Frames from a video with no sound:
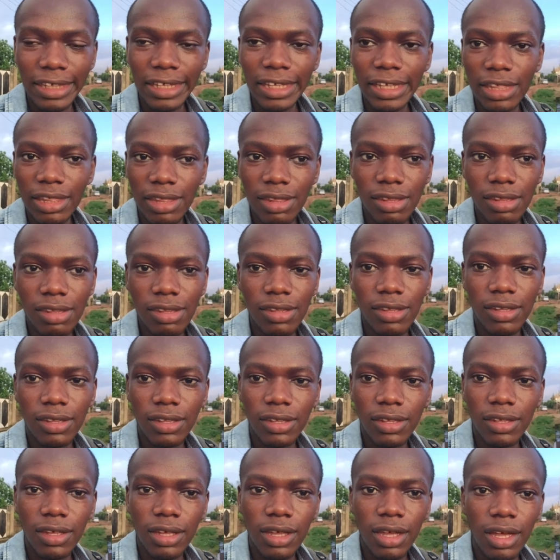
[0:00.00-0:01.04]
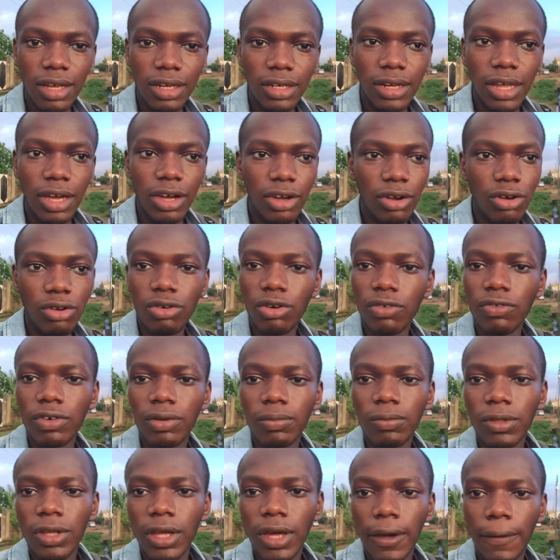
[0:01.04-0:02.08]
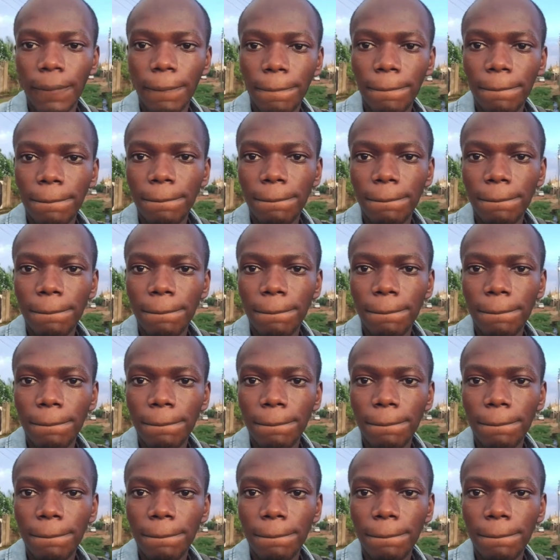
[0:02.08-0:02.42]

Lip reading: things, then grow from there?